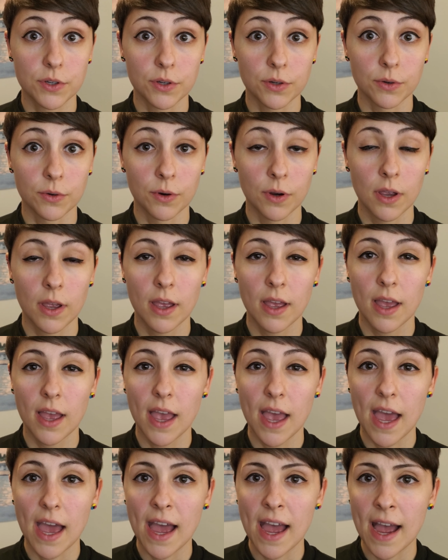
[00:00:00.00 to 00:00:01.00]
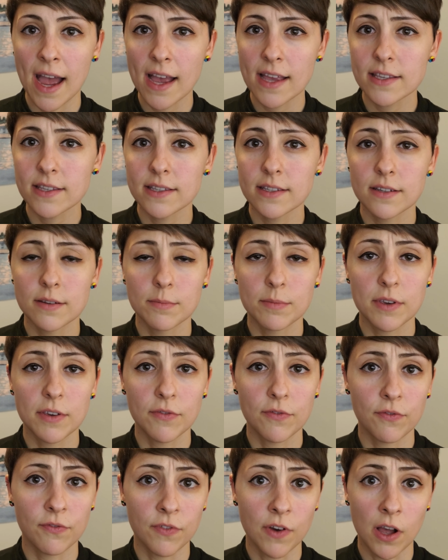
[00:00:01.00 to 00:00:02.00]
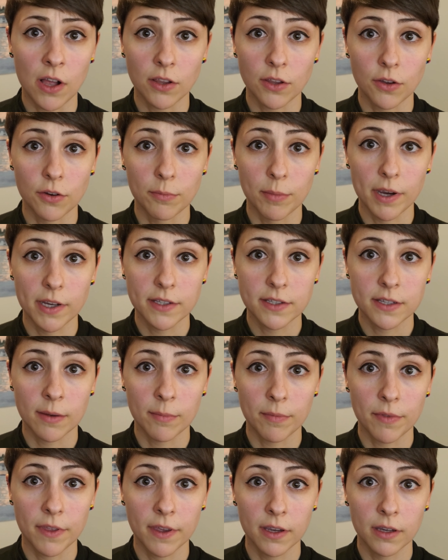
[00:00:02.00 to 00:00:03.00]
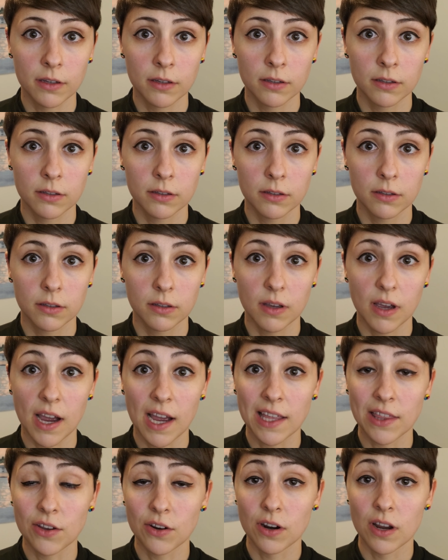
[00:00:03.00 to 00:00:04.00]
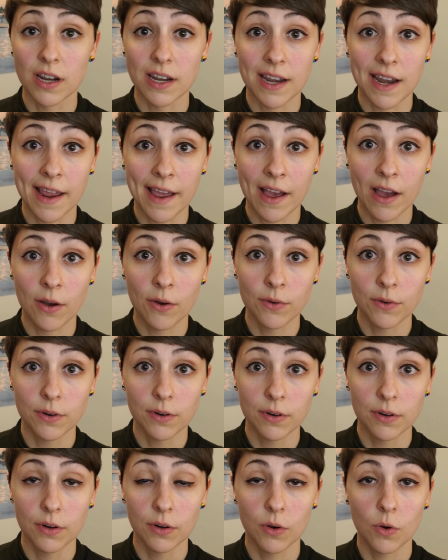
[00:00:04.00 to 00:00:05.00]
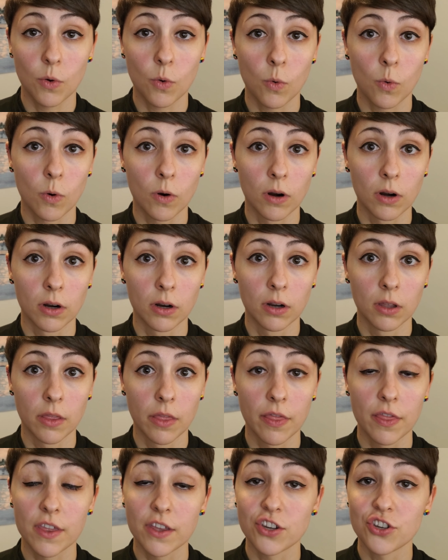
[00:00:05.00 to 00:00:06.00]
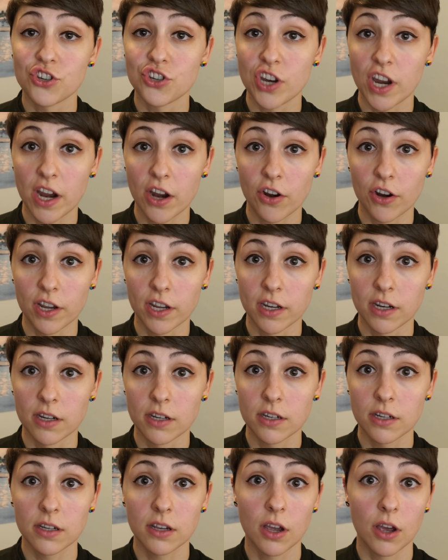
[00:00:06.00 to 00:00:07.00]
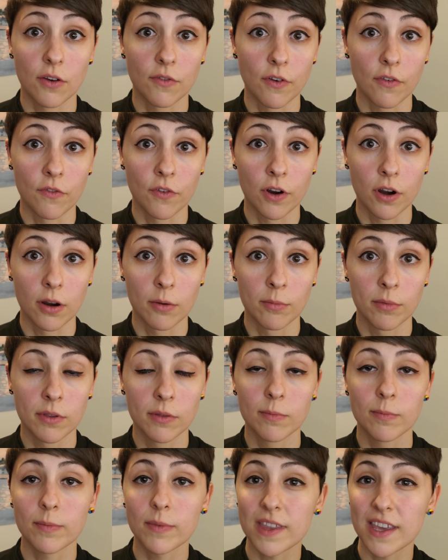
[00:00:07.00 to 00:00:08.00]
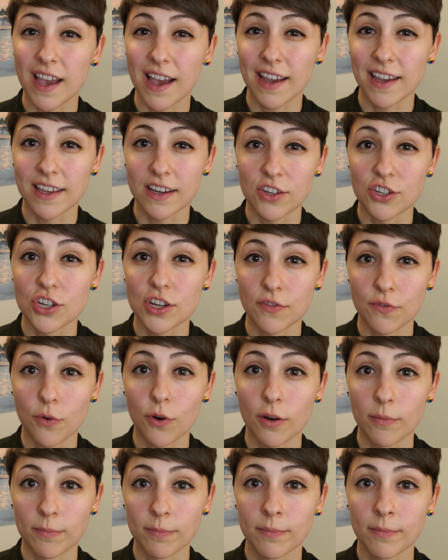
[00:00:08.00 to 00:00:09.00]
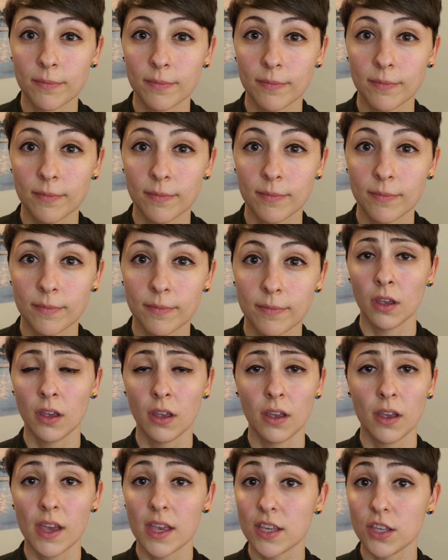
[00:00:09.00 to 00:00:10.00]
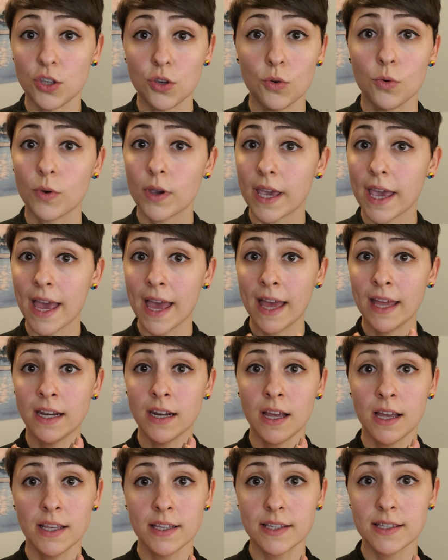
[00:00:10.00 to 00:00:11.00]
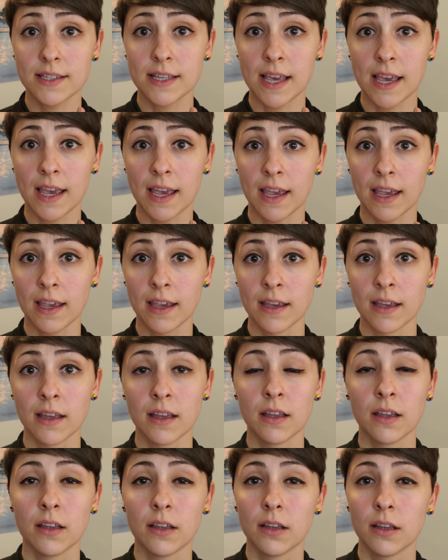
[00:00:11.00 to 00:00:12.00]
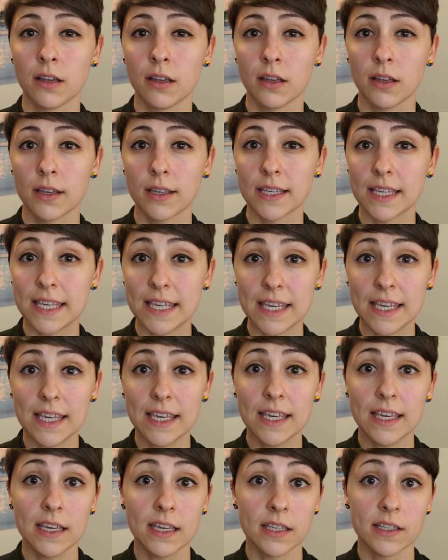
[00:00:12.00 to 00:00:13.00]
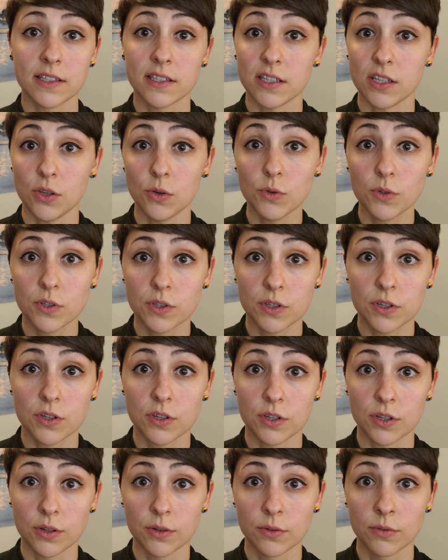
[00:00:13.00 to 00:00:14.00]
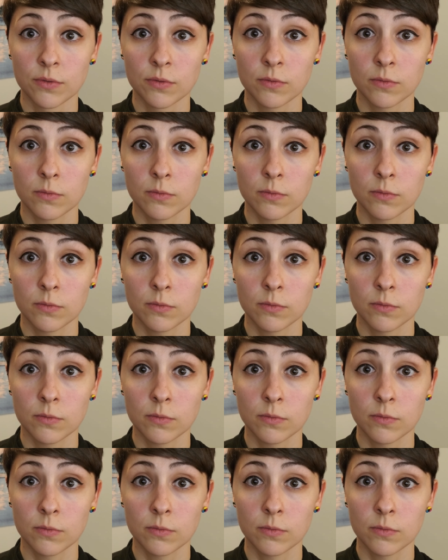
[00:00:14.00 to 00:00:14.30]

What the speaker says: to has to be followed by something, either a noun or the gerund of a verb, the ing form. You cannot say, he is used to,